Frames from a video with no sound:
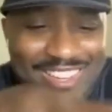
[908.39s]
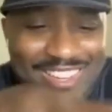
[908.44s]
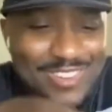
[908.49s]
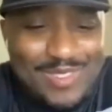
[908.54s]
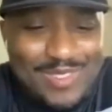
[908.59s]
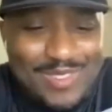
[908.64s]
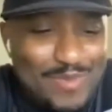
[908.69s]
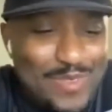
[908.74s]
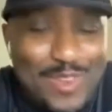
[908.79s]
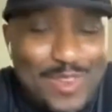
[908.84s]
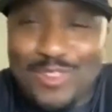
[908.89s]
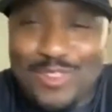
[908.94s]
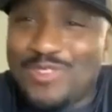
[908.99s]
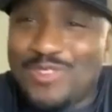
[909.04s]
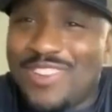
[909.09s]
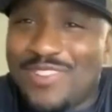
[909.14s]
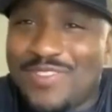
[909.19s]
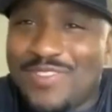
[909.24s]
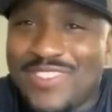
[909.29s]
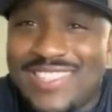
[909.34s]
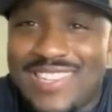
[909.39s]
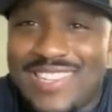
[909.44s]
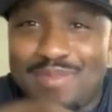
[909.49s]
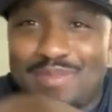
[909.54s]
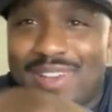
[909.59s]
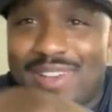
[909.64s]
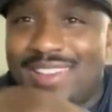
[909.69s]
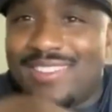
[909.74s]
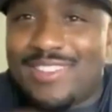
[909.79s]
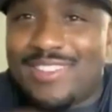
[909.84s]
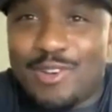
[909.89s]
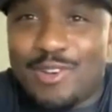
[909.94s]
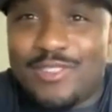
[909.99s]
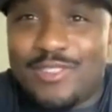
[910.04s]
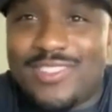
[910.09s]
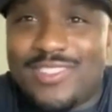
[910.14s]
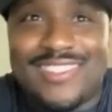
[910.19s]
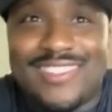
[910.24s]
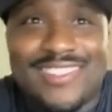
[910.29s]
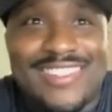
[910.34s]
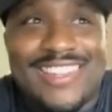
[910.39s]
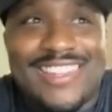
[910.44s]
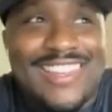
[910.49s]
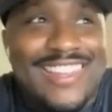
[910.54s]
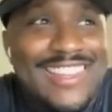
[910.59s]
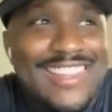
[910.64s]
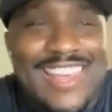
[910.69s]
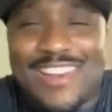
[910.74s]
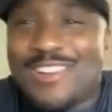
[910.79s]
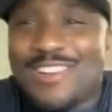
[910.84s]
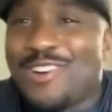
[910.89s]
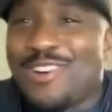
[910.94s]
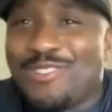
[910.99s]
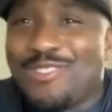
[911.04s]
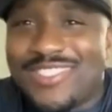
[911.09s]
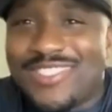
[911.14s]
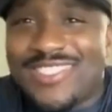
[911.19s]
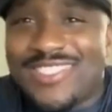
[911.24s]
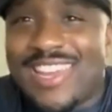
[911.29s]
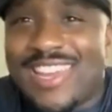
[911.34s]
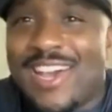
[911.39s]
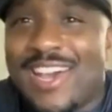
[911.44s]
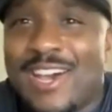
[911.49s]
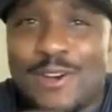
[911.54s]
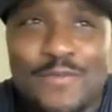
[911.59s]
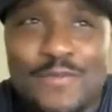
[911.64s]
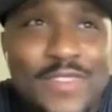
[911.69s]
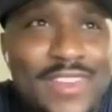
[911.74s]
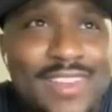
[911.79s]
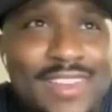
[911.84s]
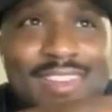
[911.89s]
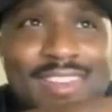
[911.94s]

You build through different teammates, coaches that are coaches now,